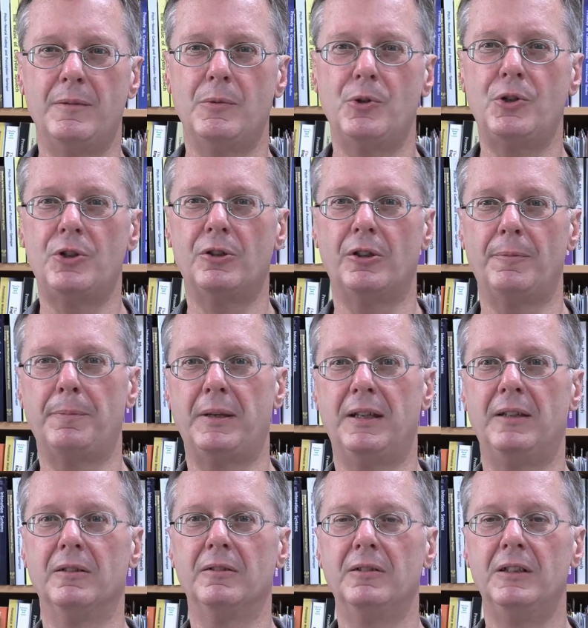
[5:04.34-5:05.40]
emotional
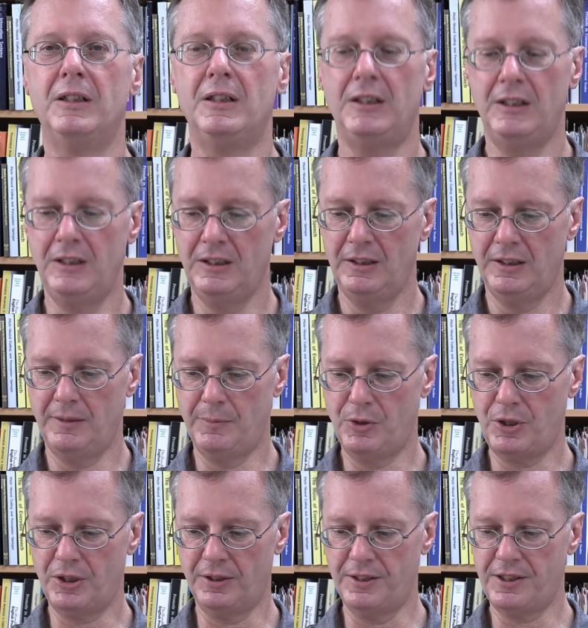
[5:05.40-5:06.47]
appeal,
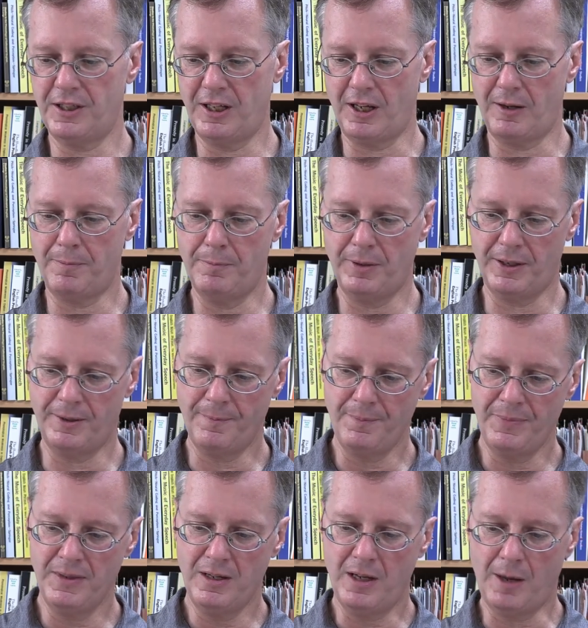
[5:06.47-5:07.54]
emotionalistic, but
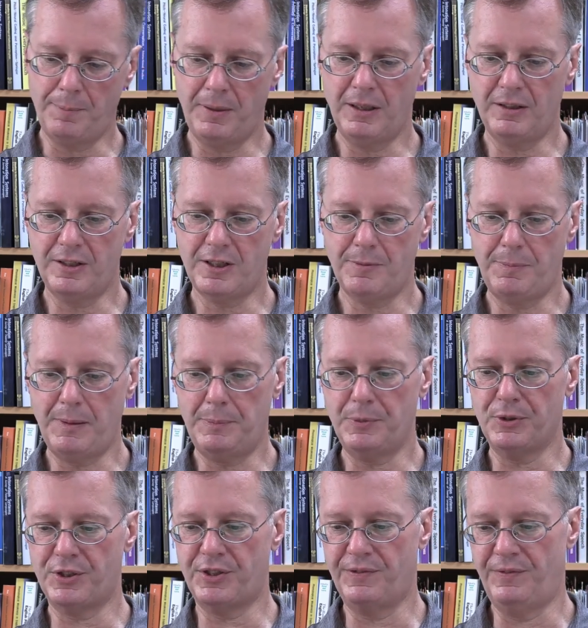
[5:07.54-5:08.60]
appealing to
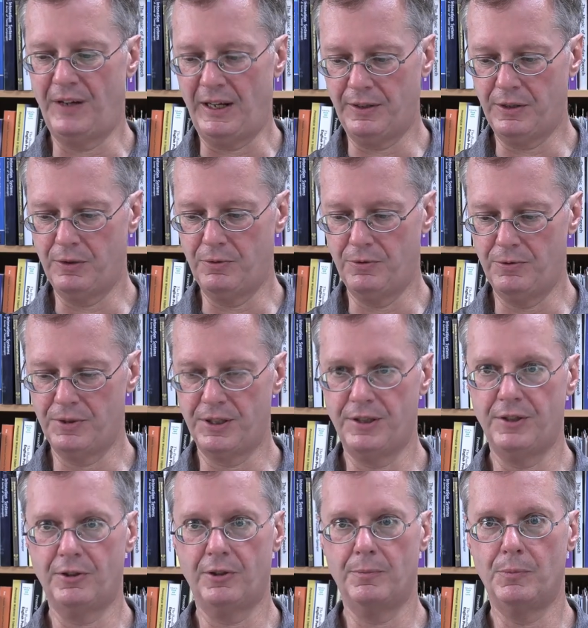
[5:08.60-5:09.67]
people's values and
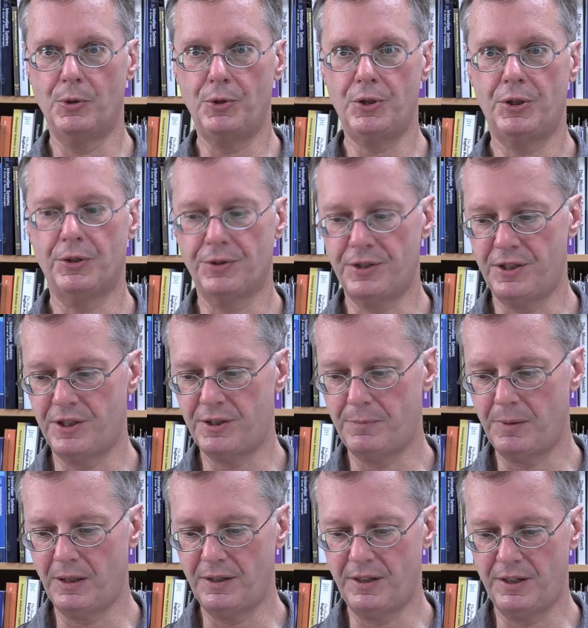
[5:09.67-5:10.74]
their emotional
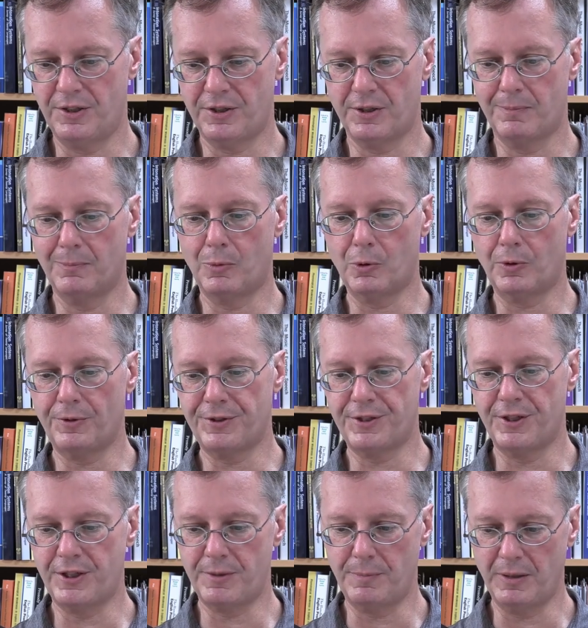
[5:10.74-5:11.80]
sensibilities, their moral
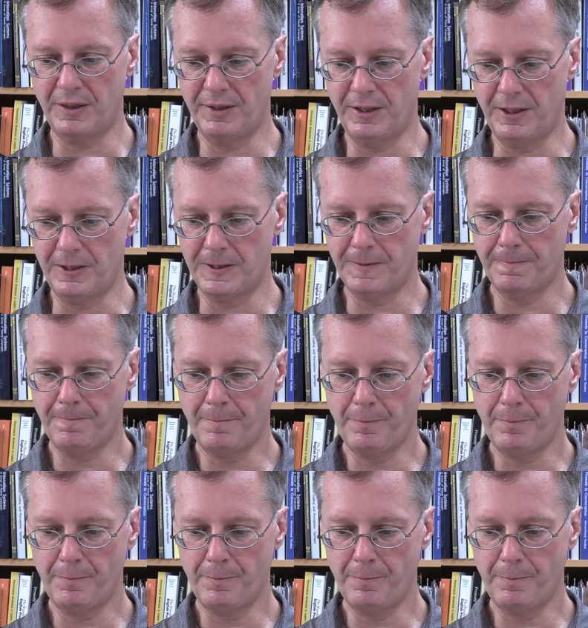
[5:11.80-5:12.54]
sensibilities.